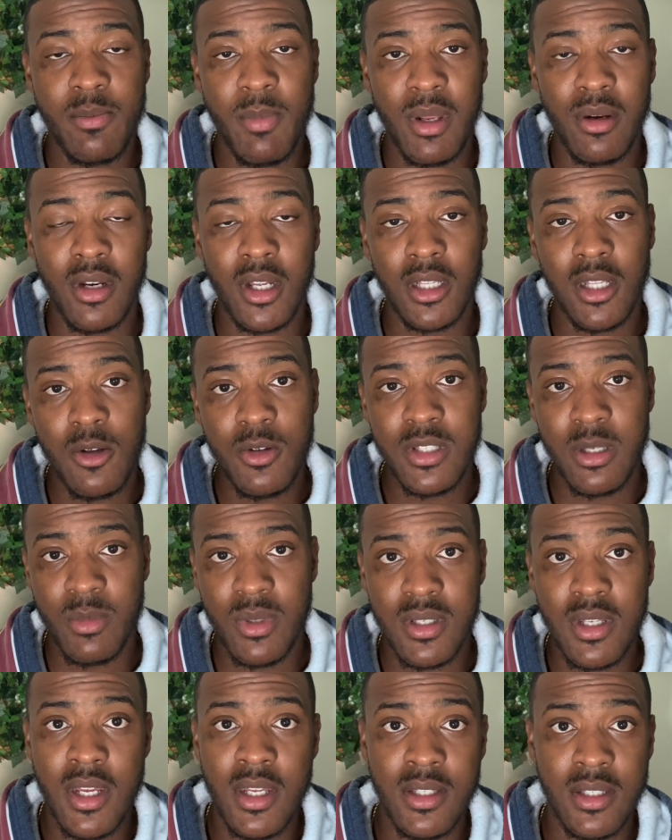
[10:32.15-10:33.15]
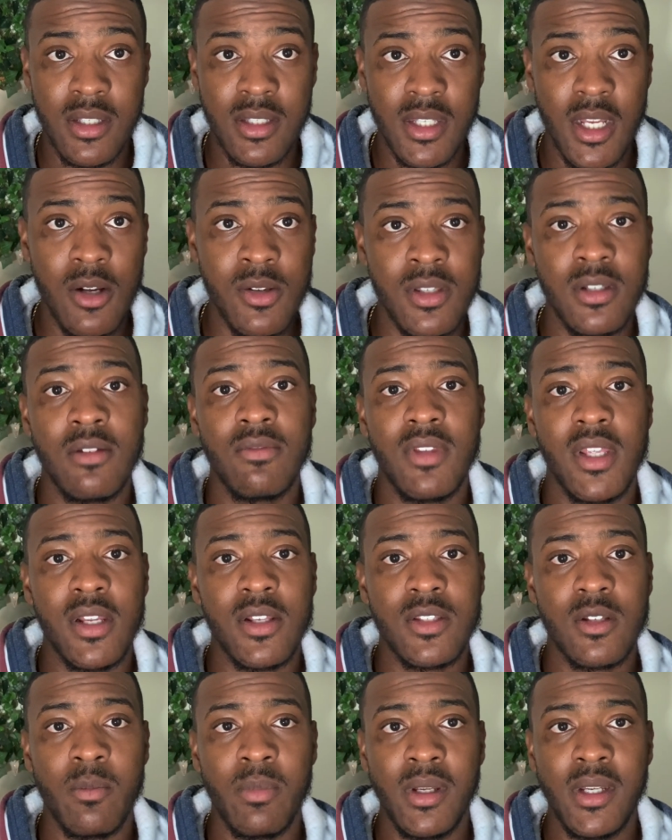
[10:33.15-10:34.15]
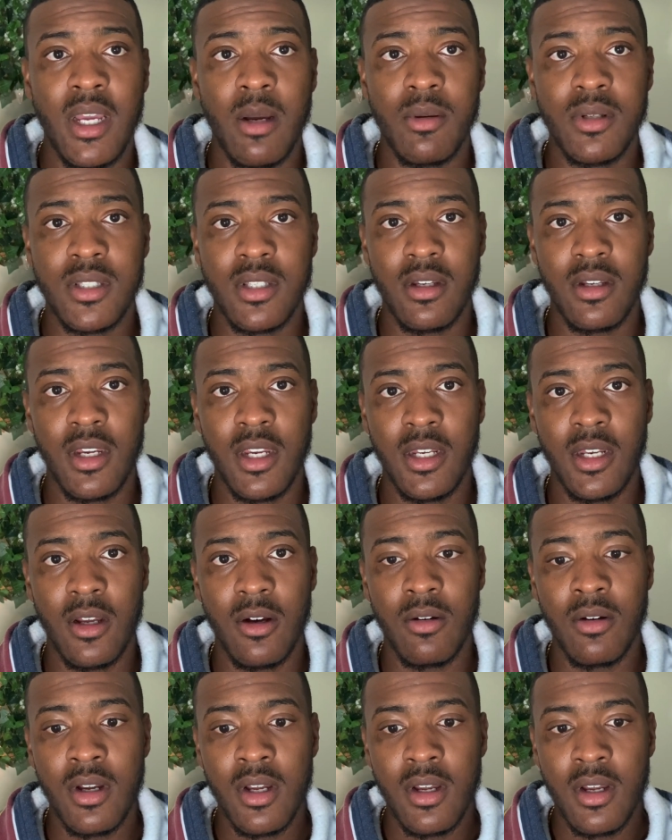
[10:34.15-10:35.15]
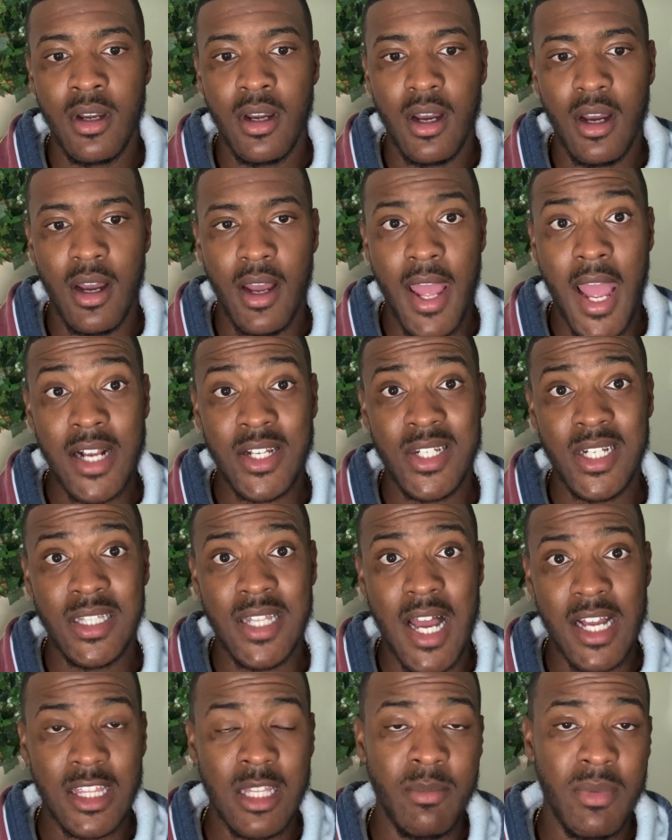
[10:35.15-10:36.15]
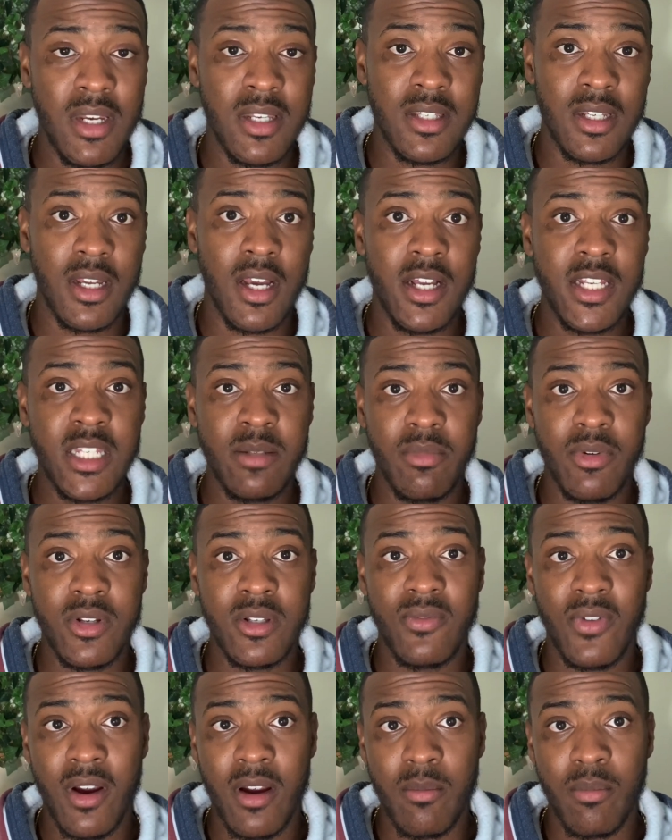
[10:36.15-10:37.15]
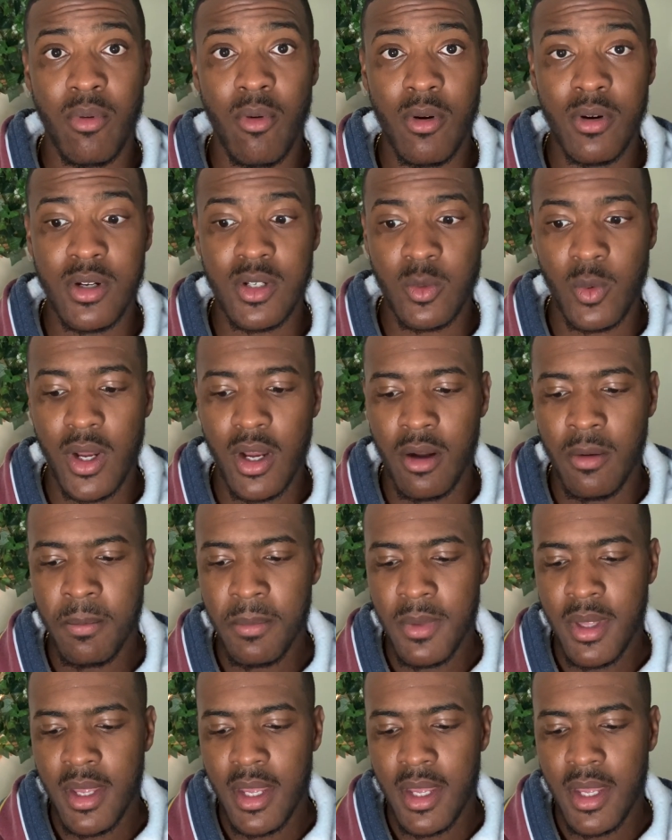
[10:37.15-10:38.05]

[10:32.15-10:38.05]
Being able to close them is the sales end thing. So being able to, actually lock them in as a customer is very important as well.